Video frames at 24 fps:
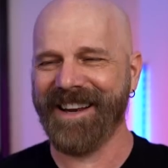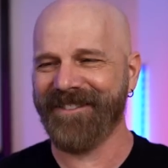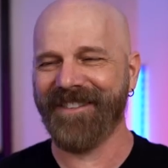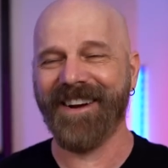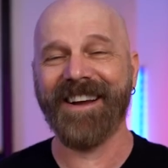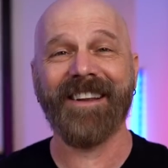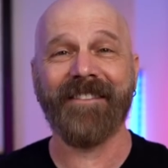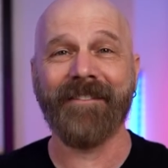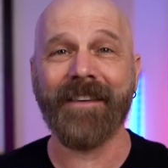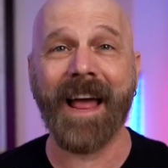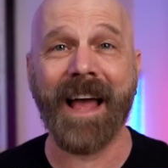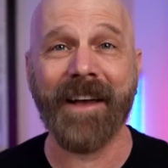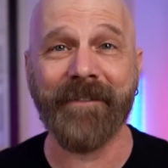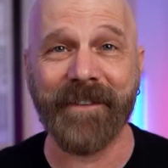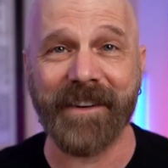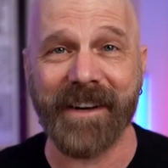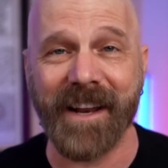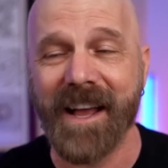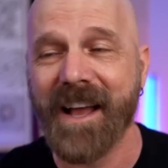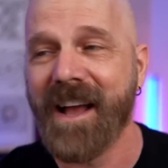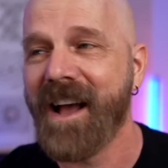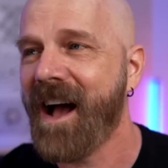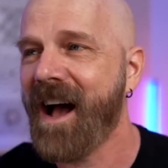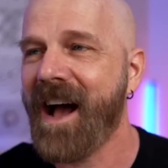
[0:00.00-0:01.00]
I'm
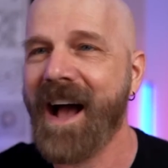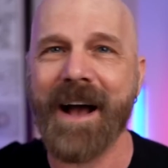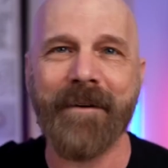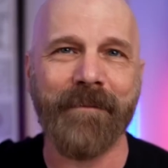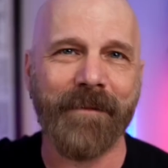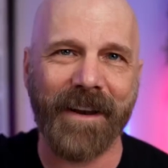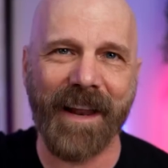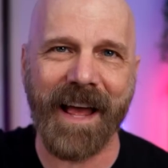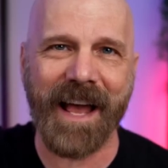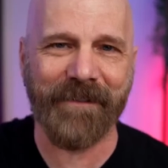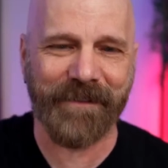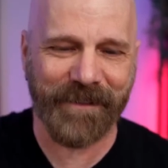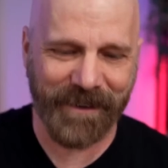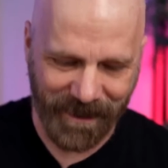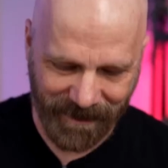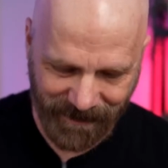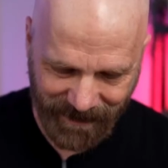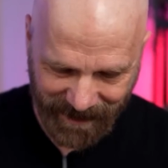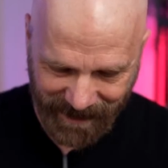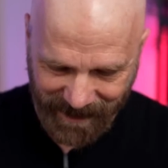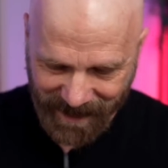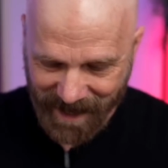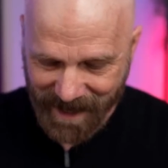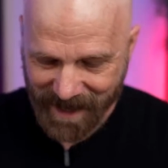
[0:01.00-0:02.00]
laughing. I'm laughing already.